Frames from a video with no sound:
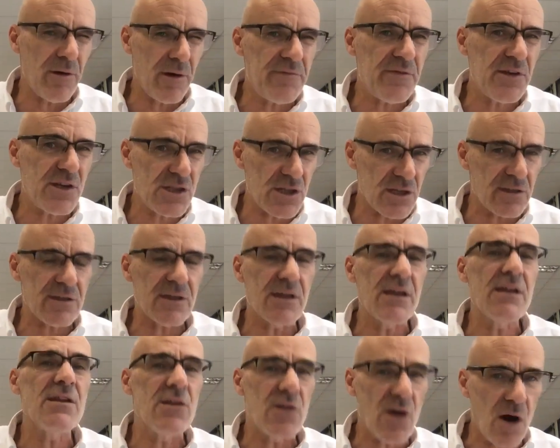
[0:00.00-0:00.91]
efficient
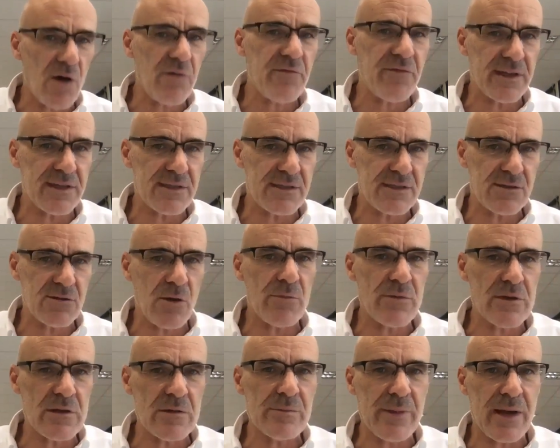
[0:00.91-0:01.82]
in an
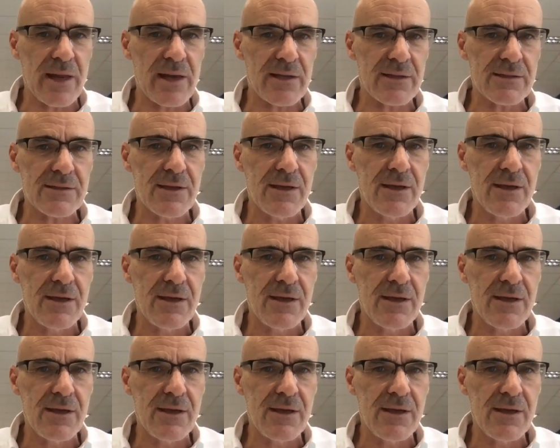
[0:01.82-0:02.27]
offense-dominant balance.